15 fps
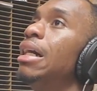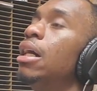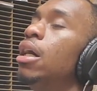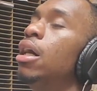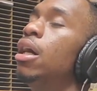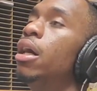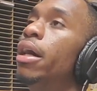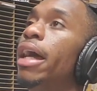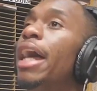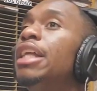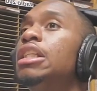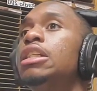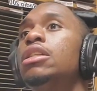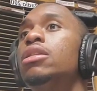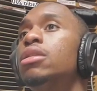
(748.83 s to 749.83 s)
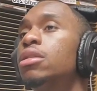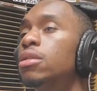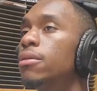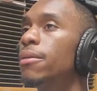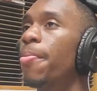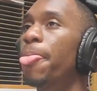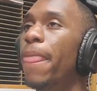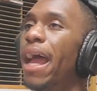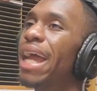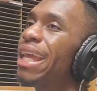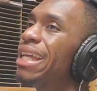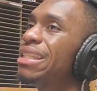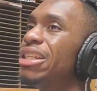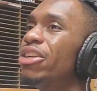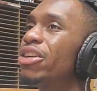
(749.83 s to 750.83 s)
uh, hedges i
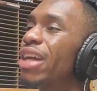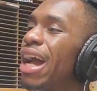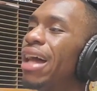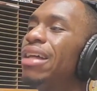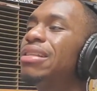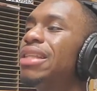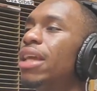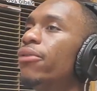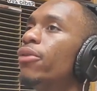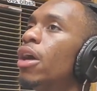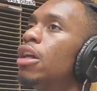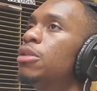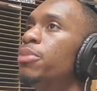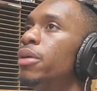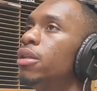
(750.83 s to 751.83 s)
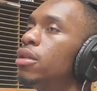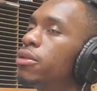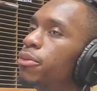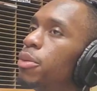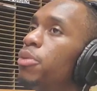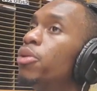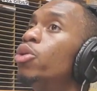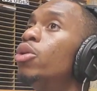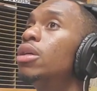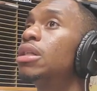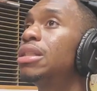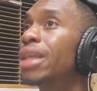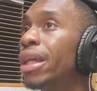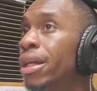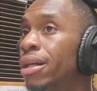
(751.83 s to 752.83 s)
guess they're kind of safe routes but those are people who are
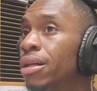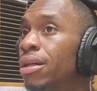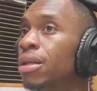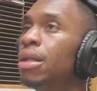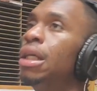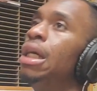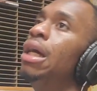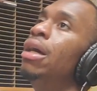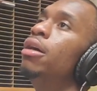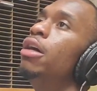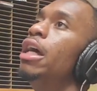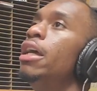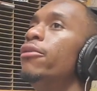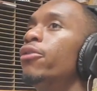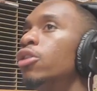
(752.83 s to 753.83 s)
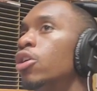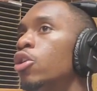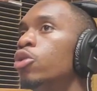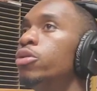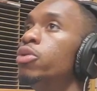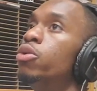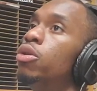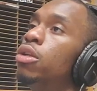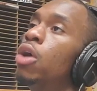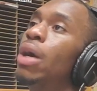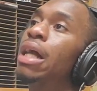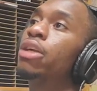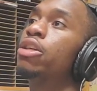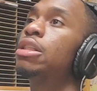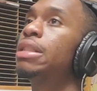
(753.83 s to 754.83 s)
scared and for those who
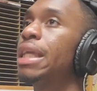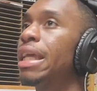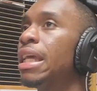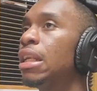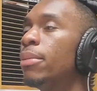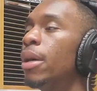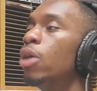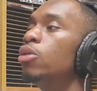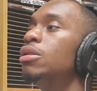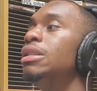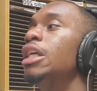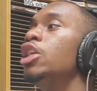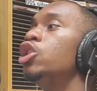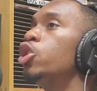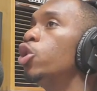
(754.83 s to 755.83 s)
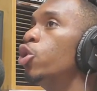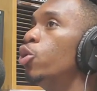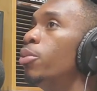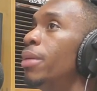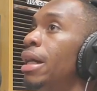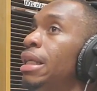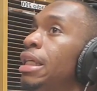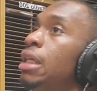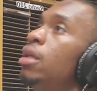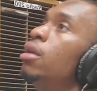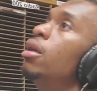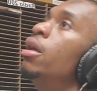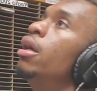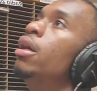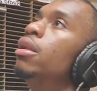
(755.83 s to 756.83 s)
don't understand about digital money
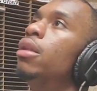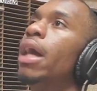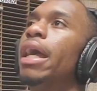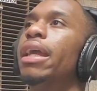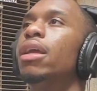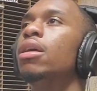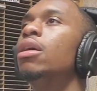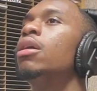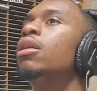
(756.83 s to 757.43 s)
like